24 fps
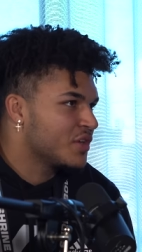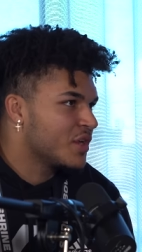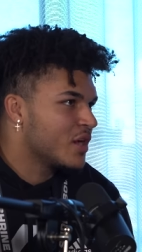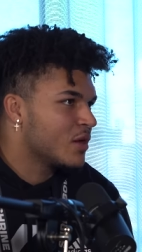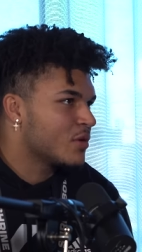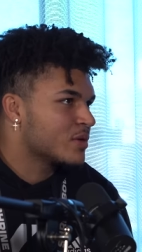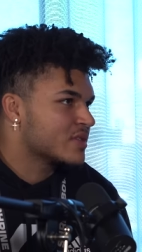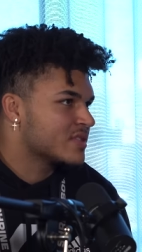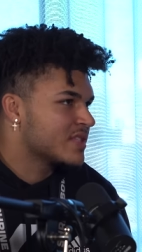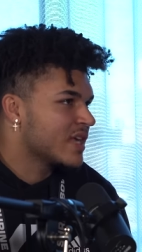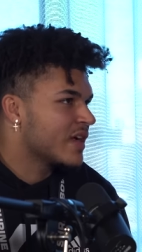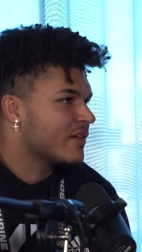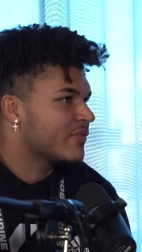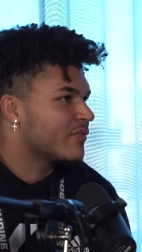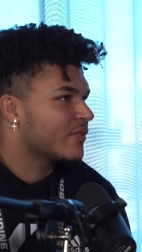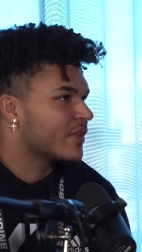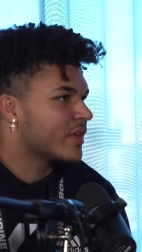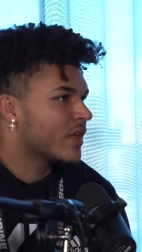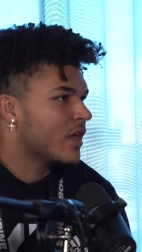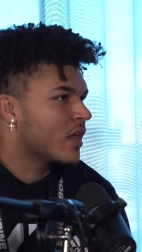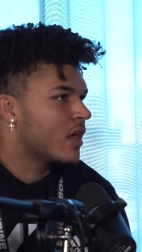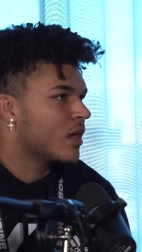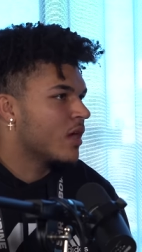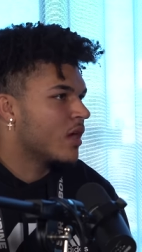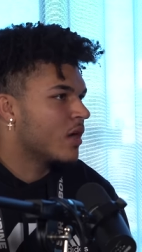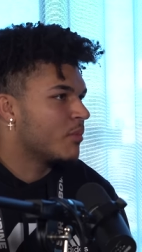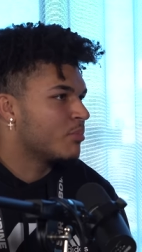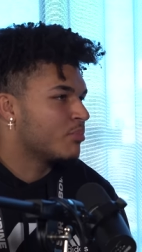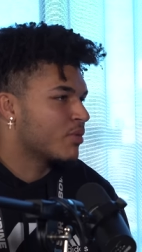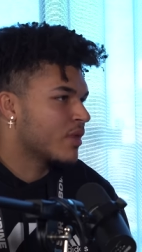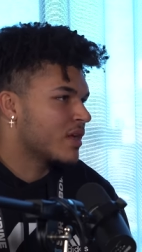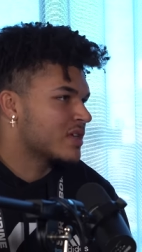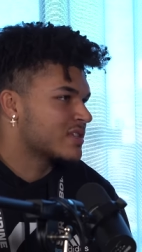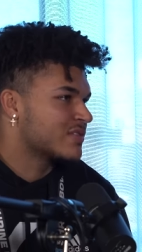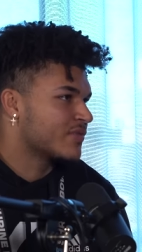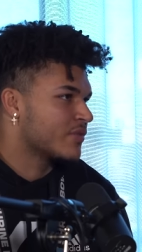you know, was definitely a, a,
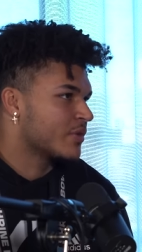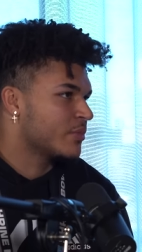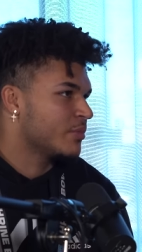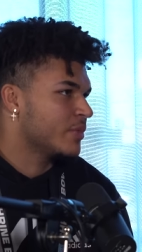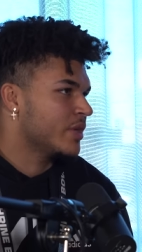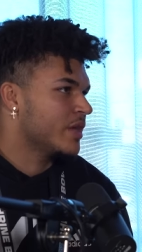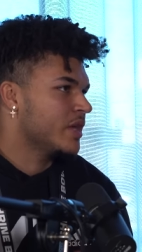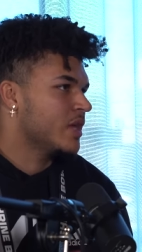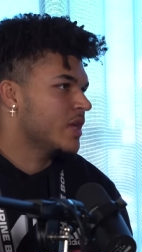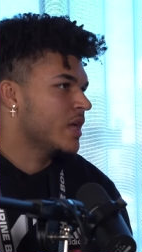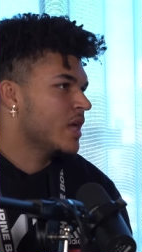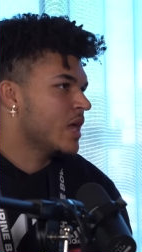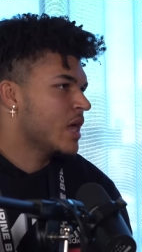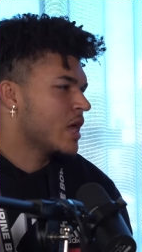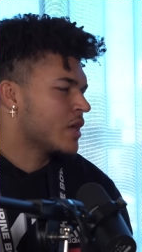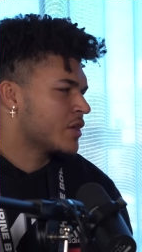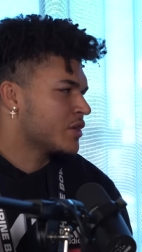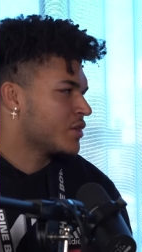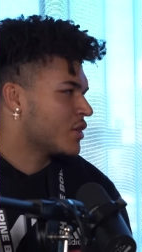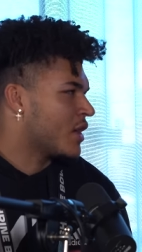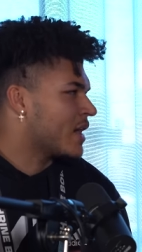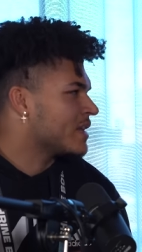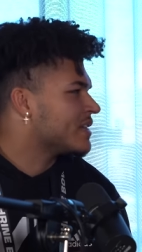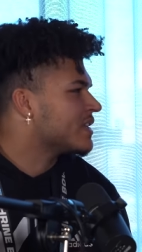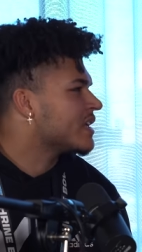plus for me. You know,